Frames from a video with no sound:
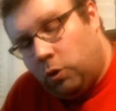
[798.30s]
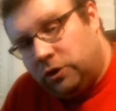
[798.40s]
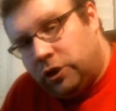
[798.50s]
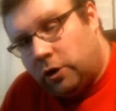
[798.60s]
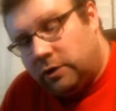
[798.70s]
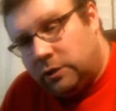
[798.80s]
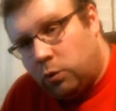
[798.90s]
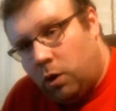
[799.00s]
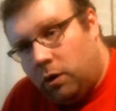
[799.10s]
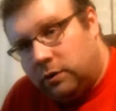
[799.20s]
darkness
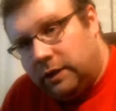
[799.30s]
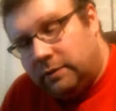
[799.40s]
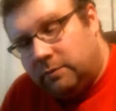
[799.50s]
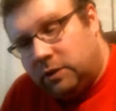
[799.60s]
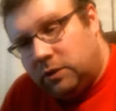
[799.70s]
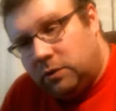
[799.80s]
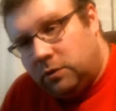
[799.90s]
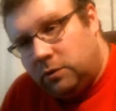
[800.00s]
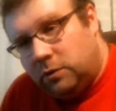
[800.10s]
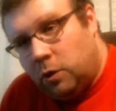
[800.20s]
wall that
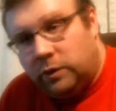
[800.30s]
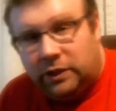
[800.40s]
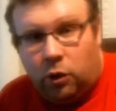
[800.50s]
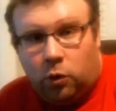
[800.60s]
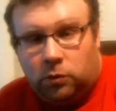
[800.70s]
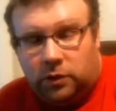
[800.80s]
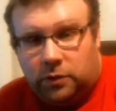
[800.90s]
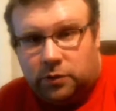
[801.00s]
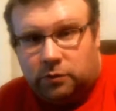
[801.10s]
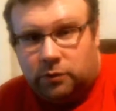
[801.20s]
only cold
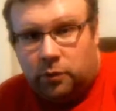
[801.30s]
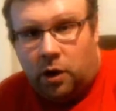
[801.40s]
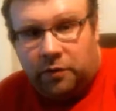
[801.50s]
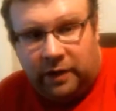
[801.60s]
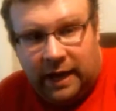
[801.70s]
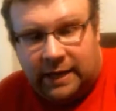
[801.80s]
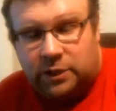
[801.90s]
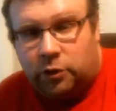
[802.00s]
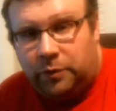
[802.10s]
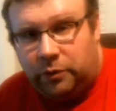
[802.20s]
goes through. All the
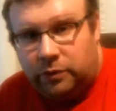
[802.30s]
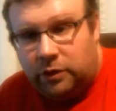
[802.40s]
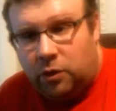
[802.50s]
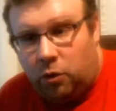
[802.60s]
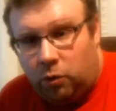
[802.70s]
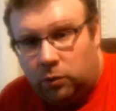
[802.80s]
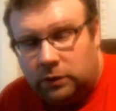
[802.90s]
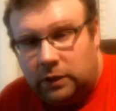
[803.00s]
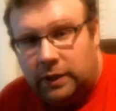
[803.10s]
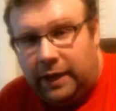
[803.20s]
guys are immune to cold.